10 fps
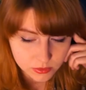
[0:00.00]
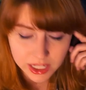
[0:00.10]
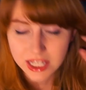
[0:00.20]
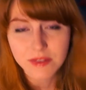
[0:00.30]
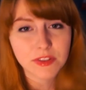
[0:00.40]
I
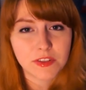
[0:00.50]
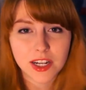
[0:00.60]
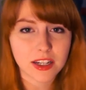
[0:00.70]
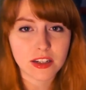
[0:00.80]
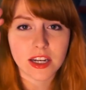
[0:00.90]
just have to
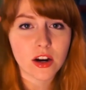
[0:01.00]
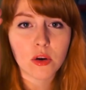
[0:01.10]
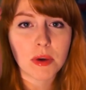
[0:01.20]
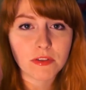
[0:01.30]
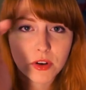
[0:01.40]
f-ing
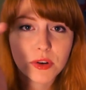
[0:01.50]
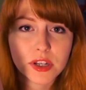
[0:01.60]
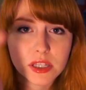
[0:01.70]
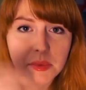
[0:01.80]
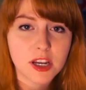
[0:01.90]
narrow my
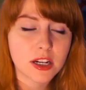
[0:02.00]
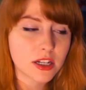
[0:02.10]
focus, man.